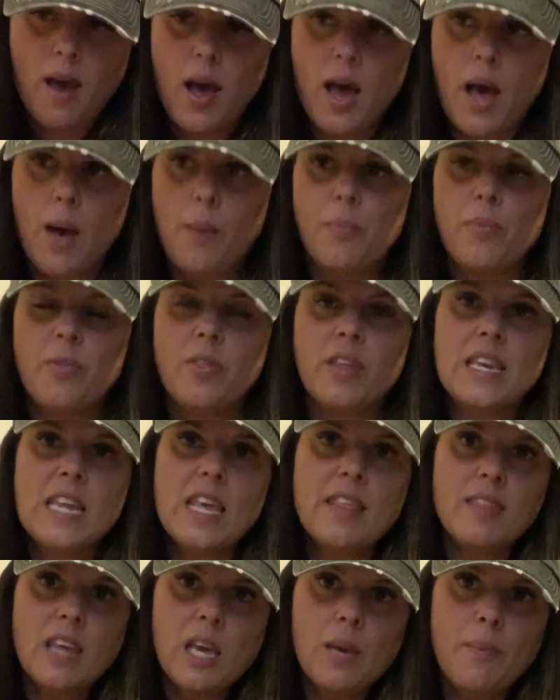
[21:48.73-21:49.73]
The
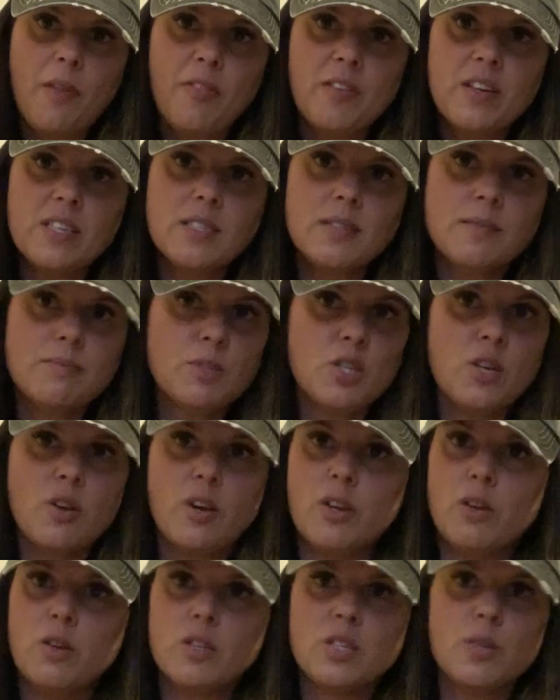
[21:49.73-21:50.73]
neat thing about this, so you
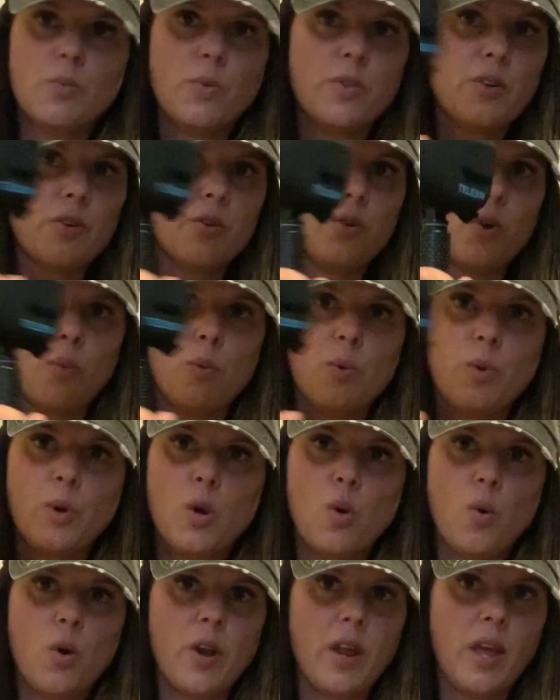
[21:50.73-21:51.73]
can use it with your normal
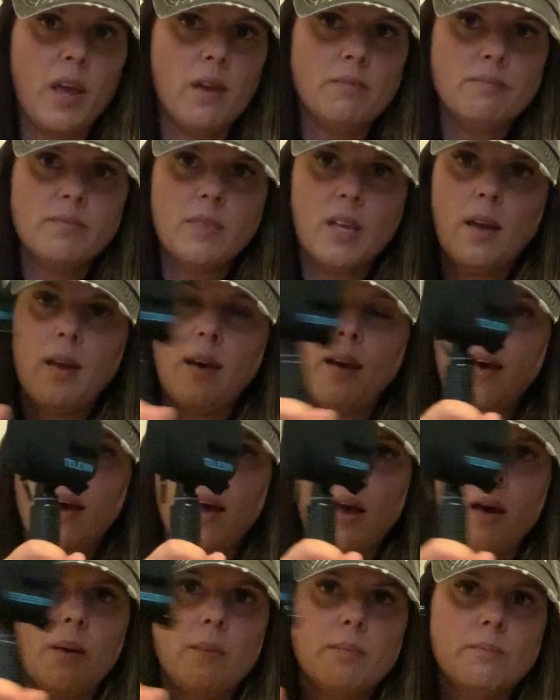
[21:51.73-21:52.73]
recording,
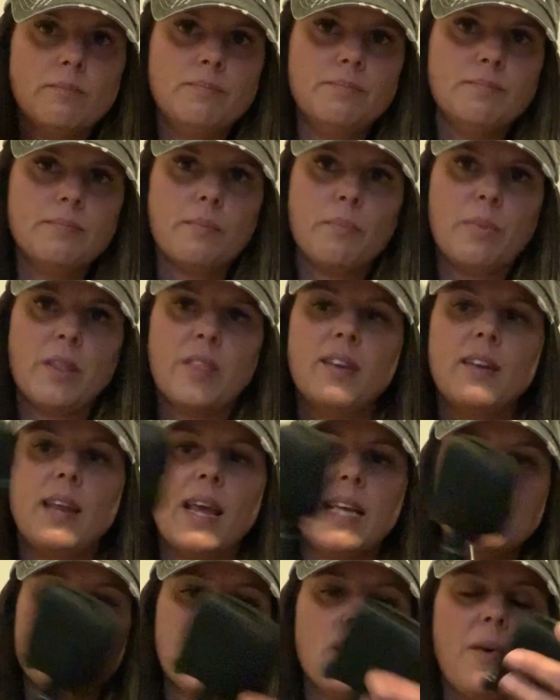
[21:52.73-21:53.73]
but the
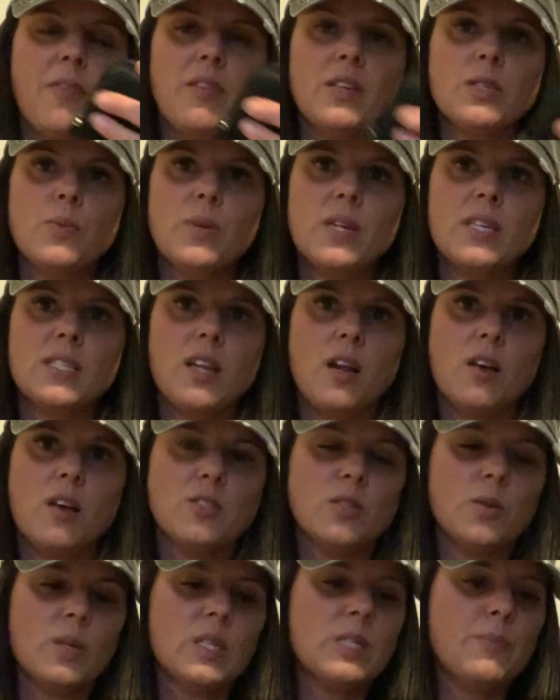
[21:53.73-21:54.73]
nice thing about this one is it
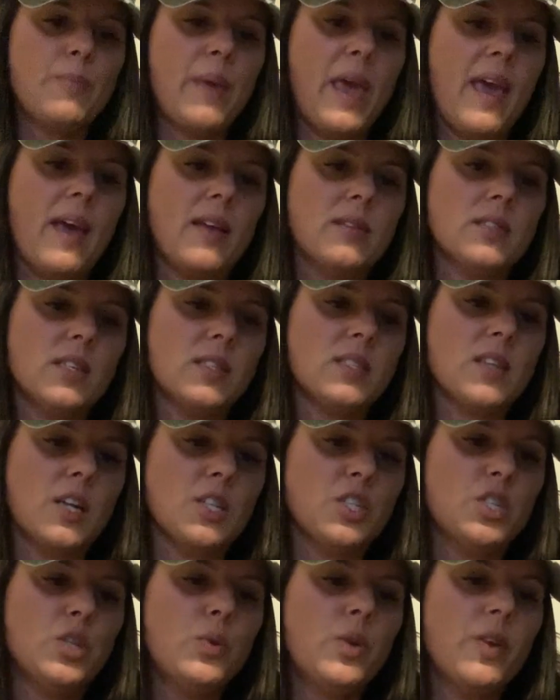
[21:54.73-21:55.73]
also expands. It's
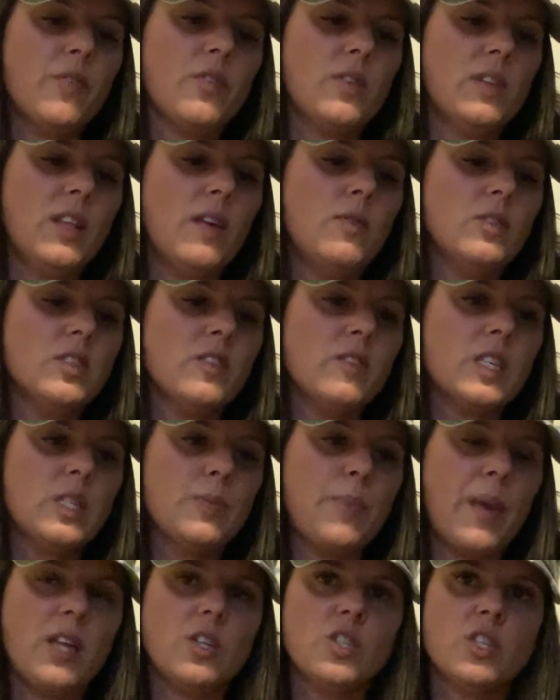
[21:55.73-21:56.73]
got 2 different levels of
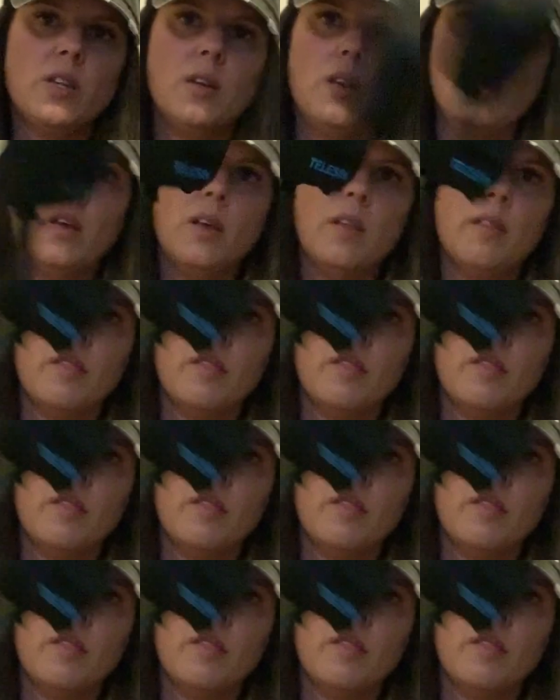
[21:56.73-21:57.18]
expansion.